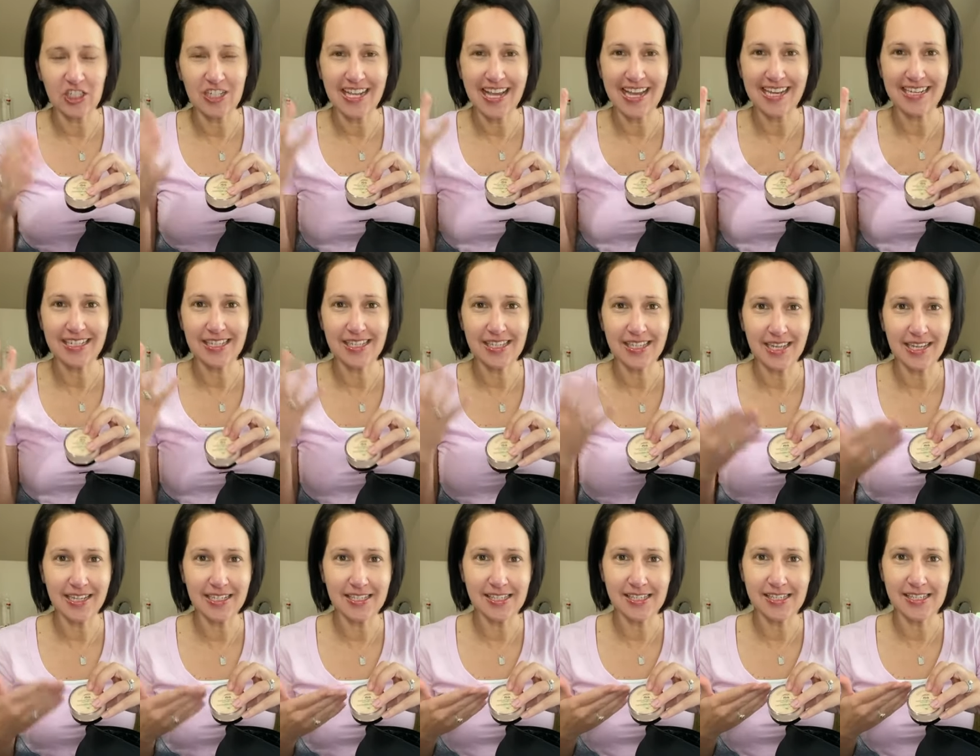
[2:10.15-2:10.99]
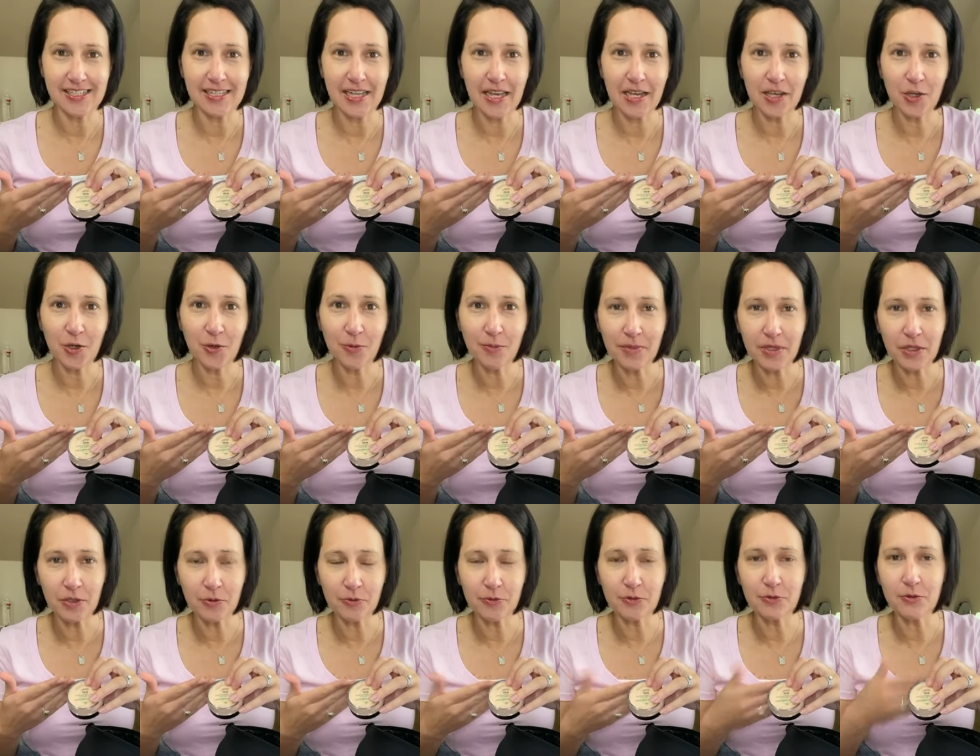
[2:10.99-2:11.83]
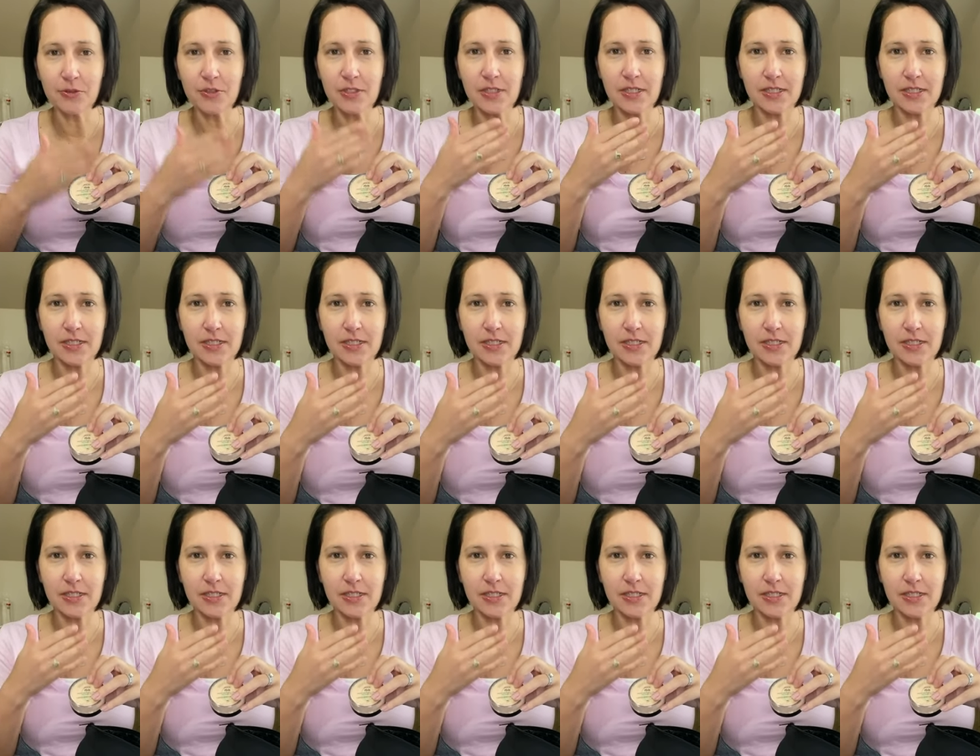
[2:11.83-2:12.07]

and it's going to set your minerals